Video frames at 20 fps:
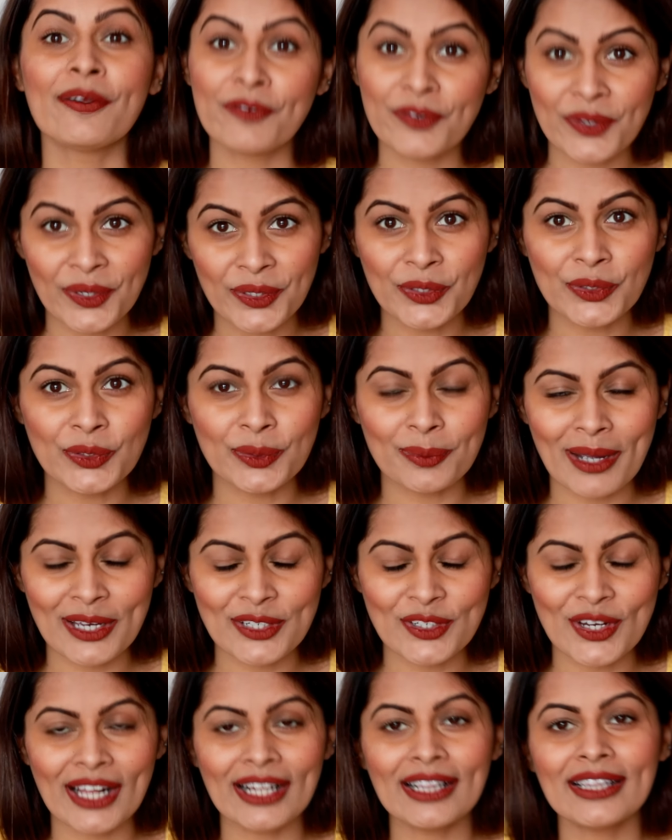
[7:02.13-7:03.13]
if you're new to
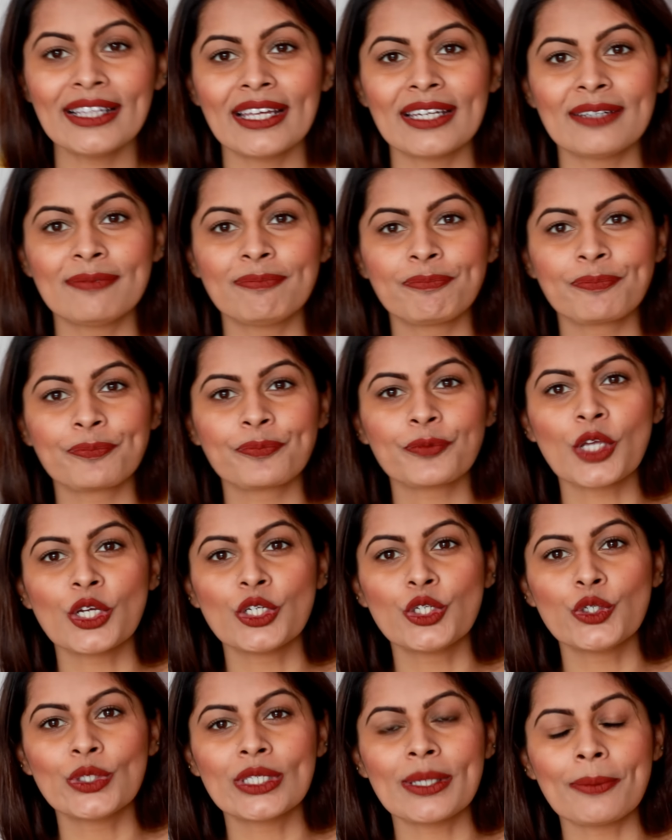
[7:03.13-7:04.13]
my channel then
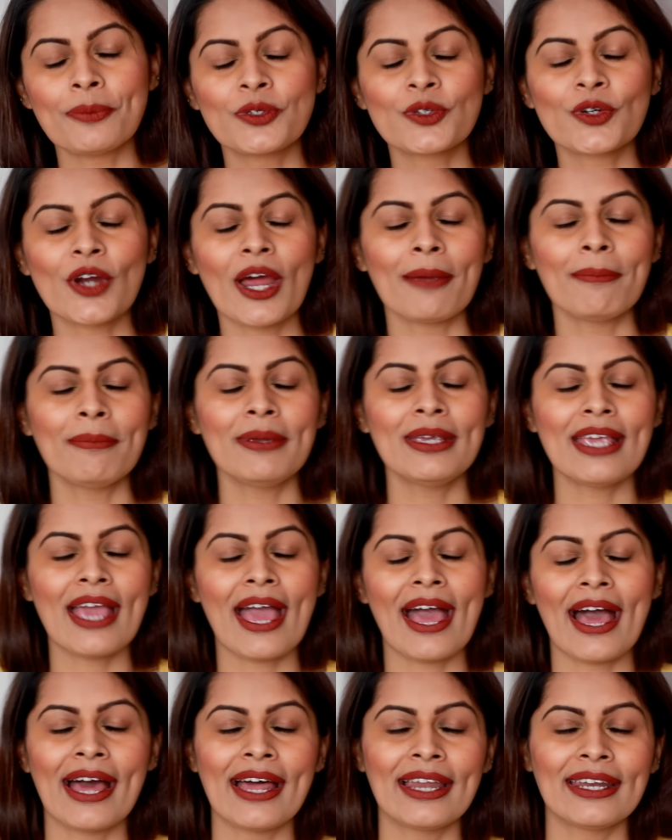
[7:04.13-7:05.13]
do subscribe me
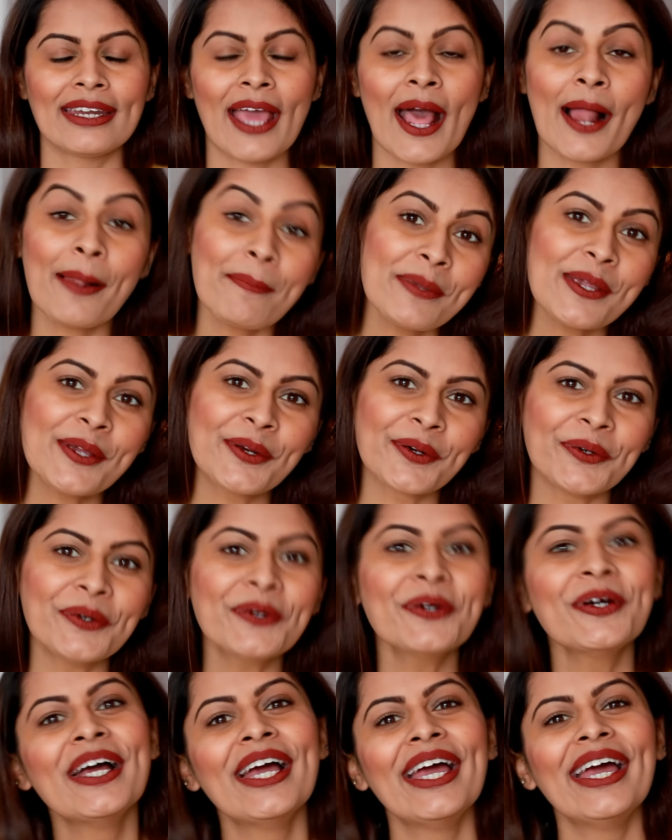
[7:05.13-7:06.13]
and help me
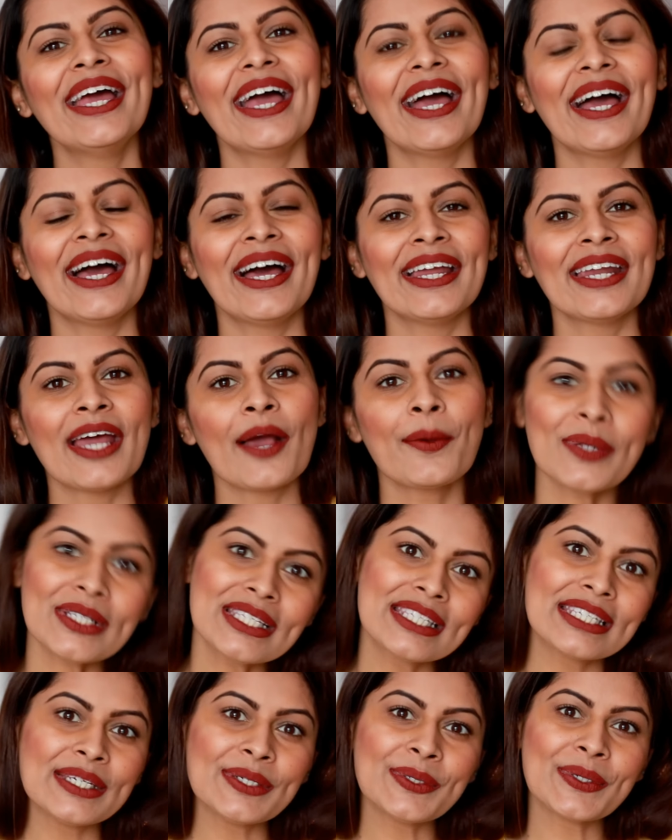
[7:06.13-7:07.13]
grow and i will
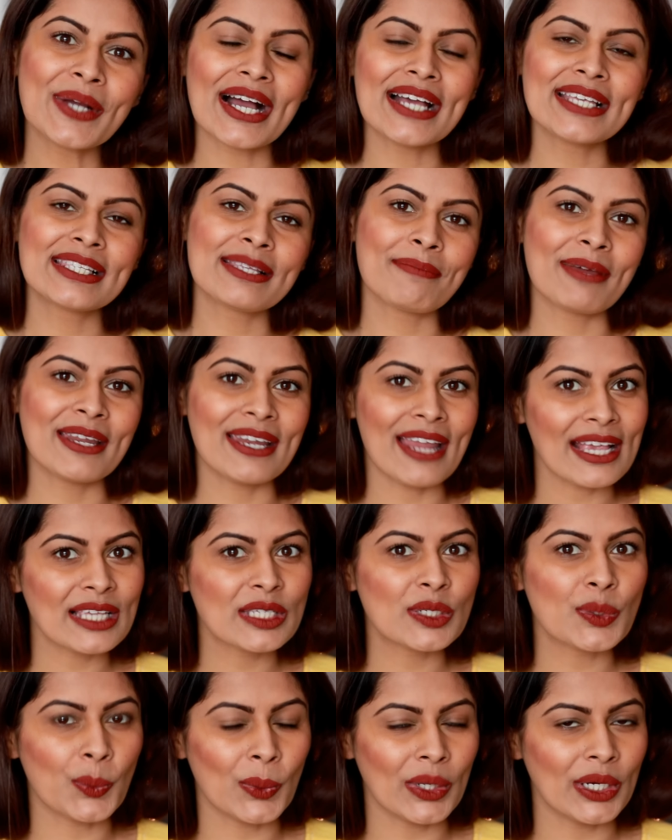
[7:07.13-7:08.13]
see you guys in my
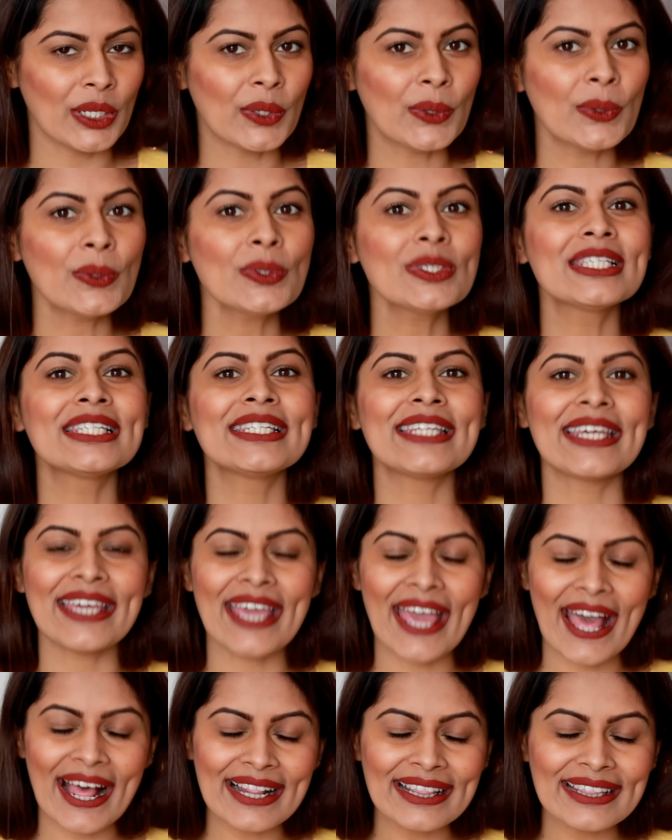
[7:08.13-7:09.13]
next video stay
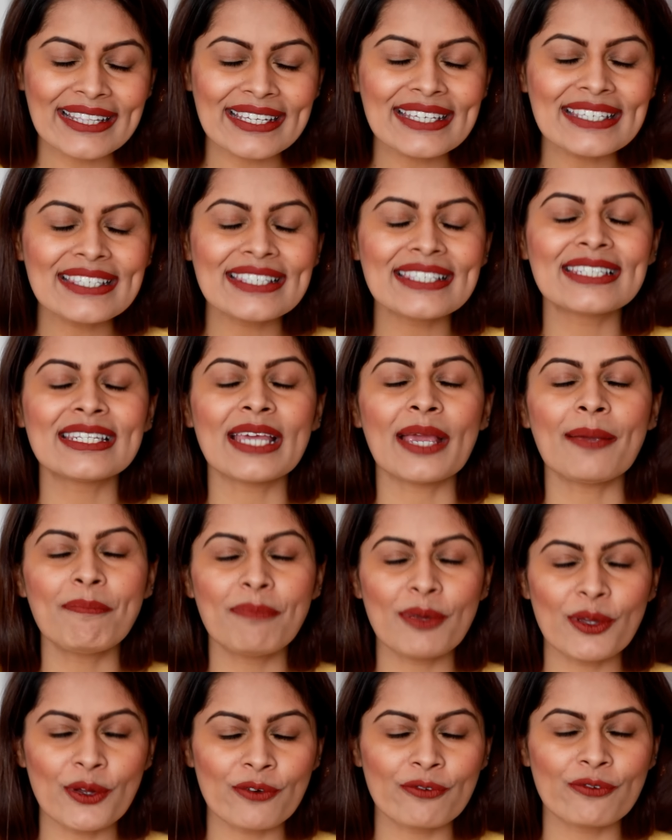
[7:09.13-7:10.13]
healthy stay
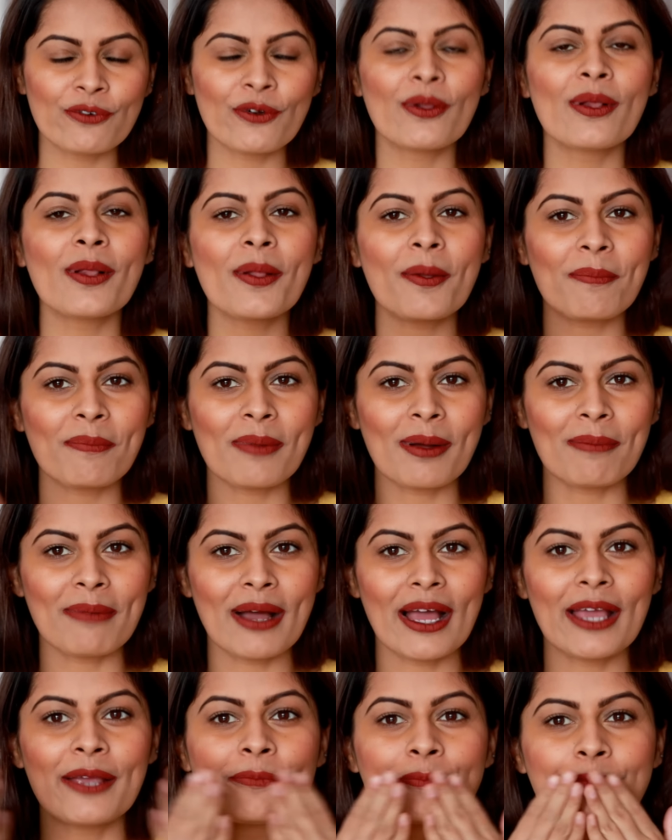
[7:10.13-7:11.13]
beautiful bye
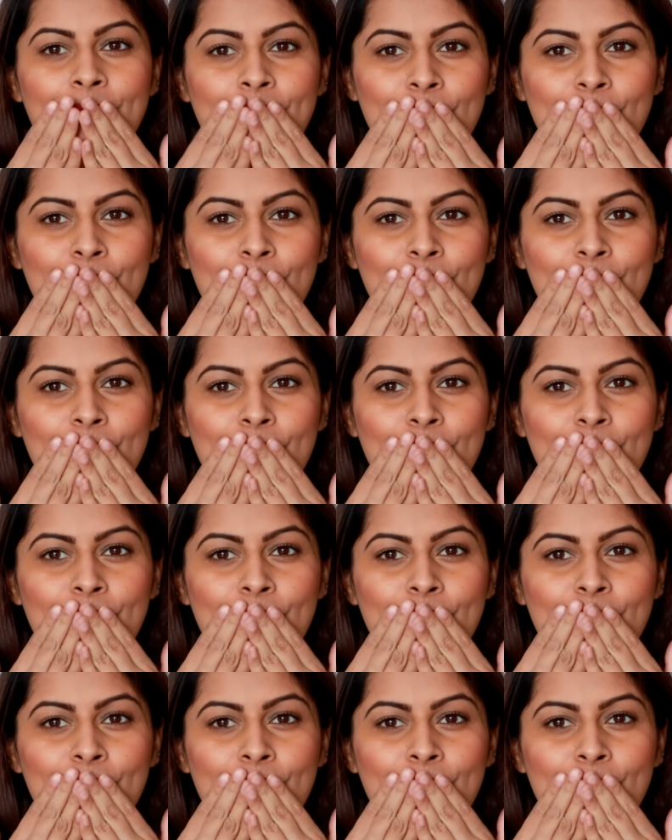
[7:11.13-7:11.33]
bye